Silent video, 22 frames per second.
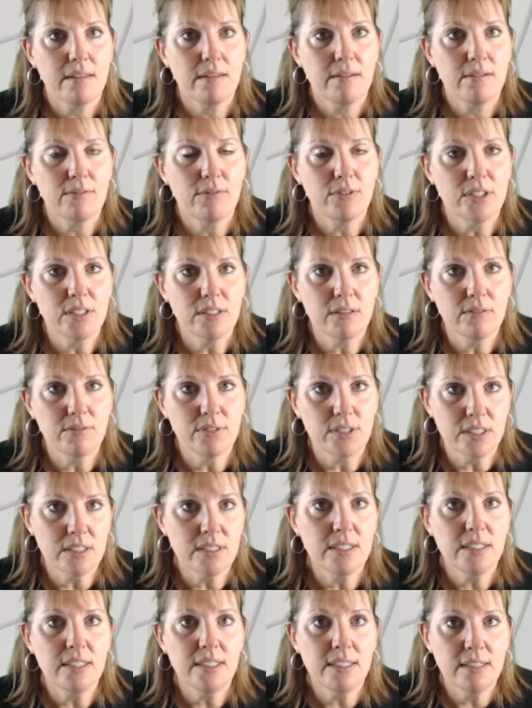
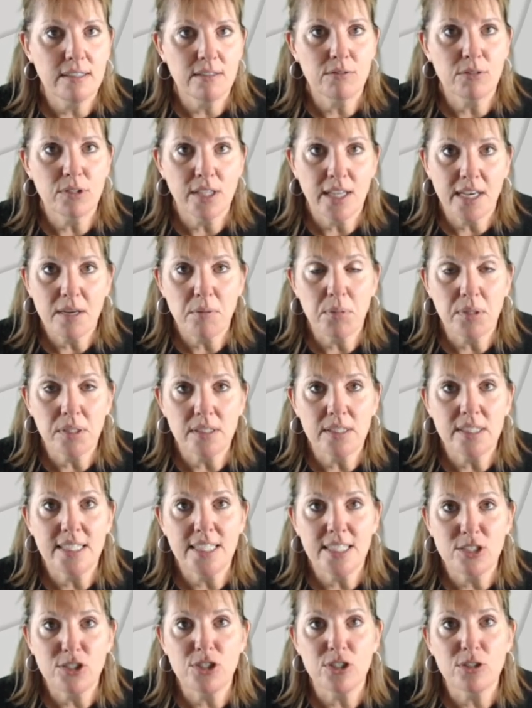validity and reliability
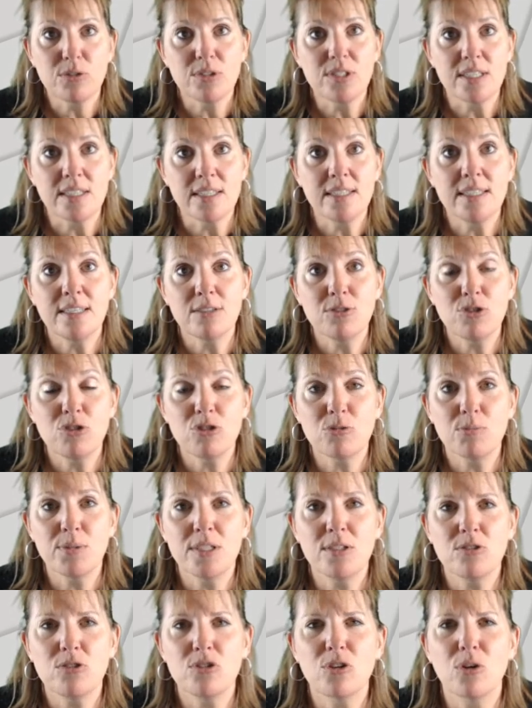issues in the
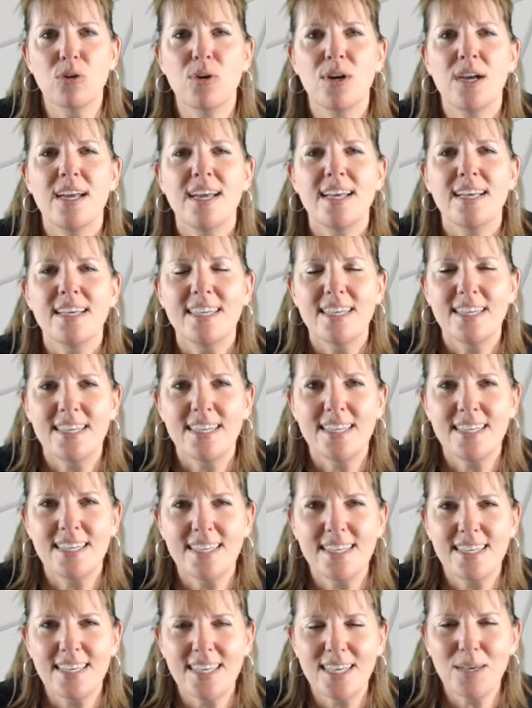instrument. So
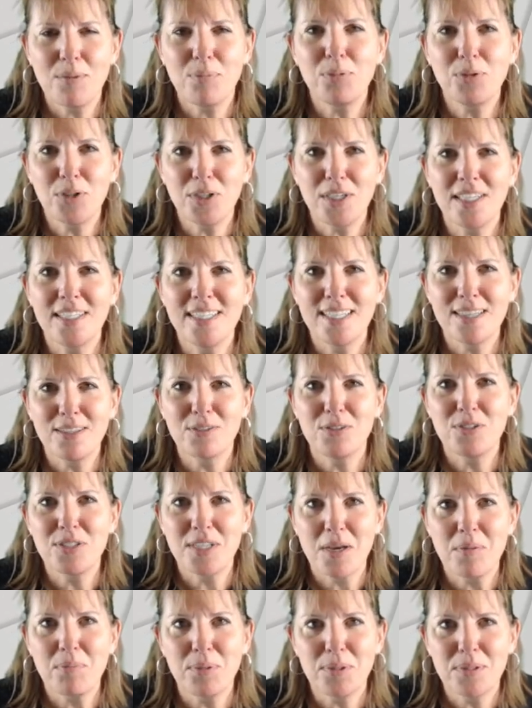keep looking at those
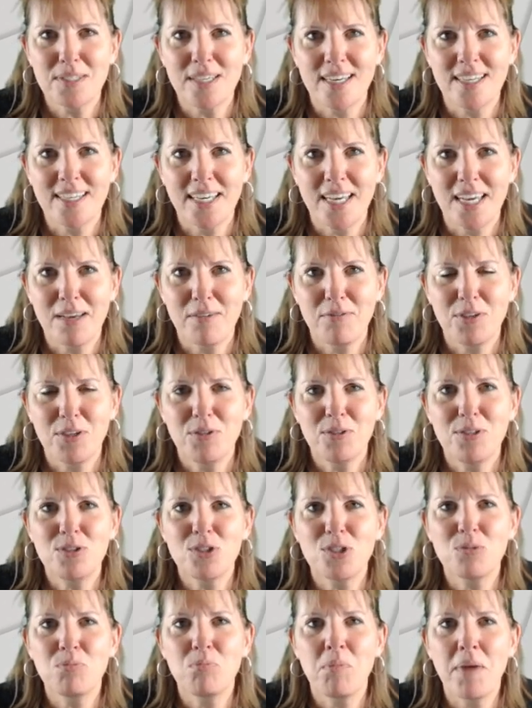samples I gave you and
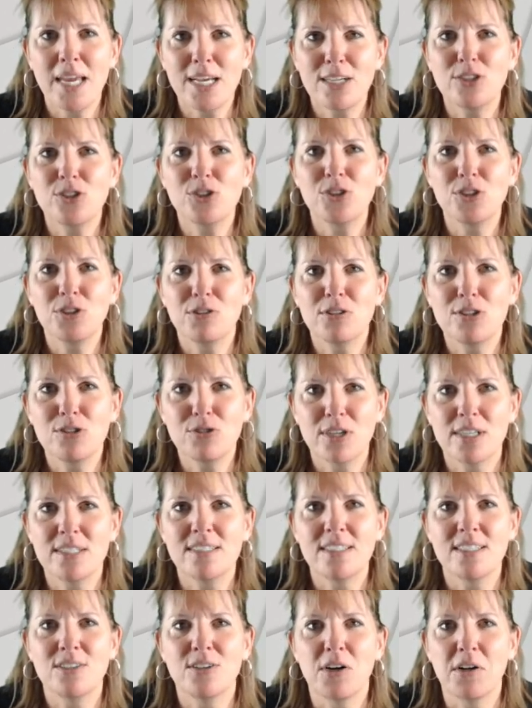just make sure you're
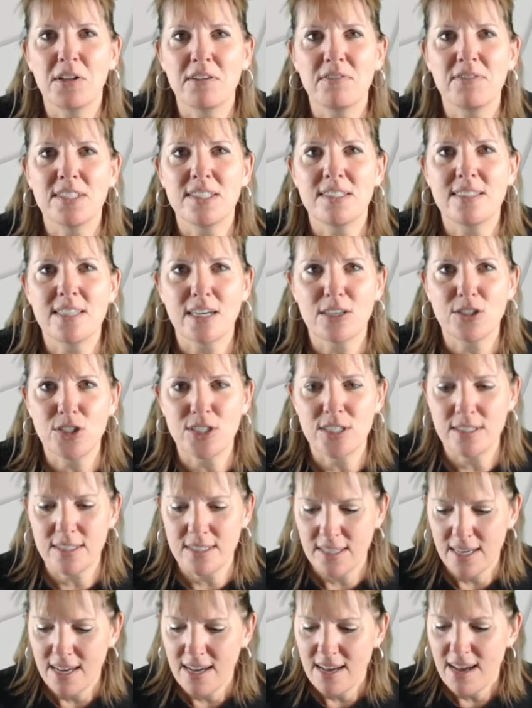addressing all of these sections.